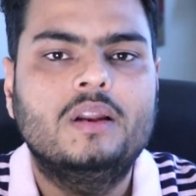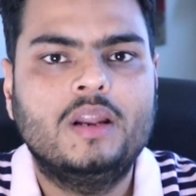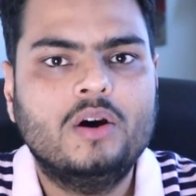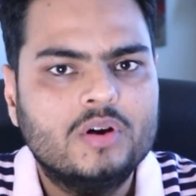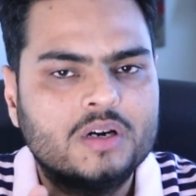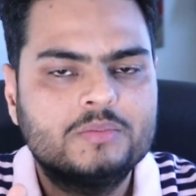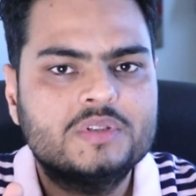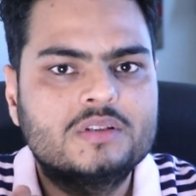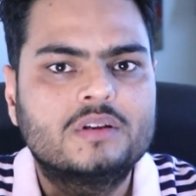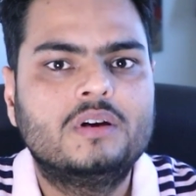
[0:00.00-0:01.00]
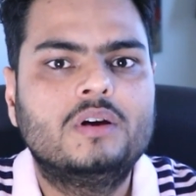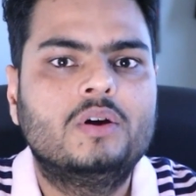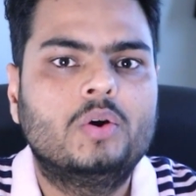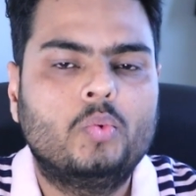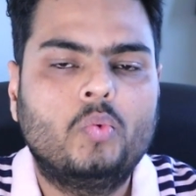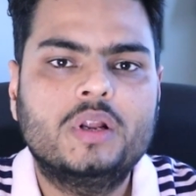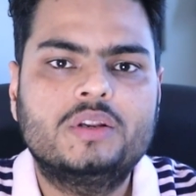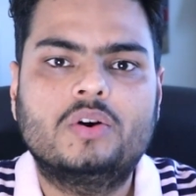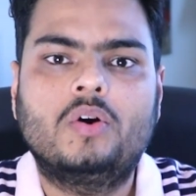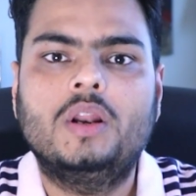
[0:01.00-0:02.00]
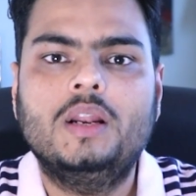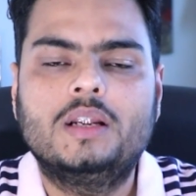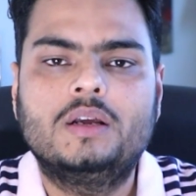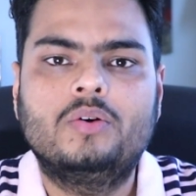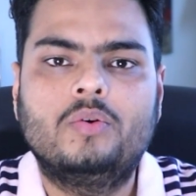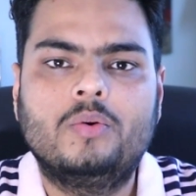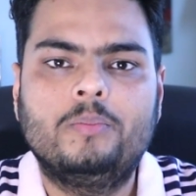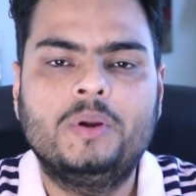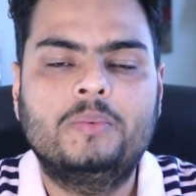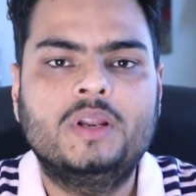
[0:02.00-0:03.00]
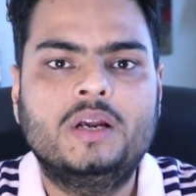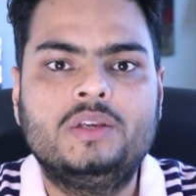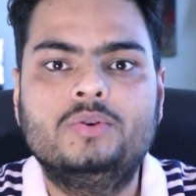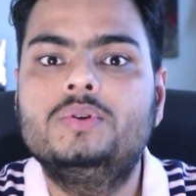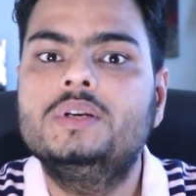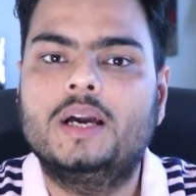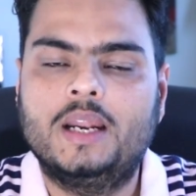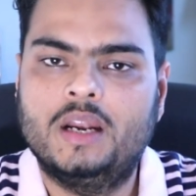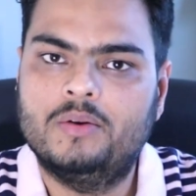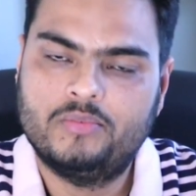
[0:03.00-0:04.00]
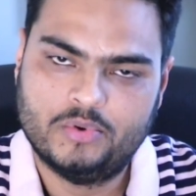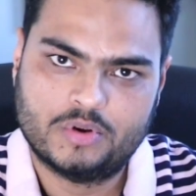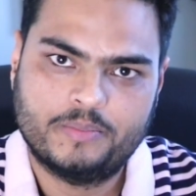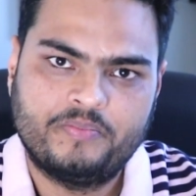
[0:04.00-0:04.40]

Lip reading: Now comes what all people are using LLM for.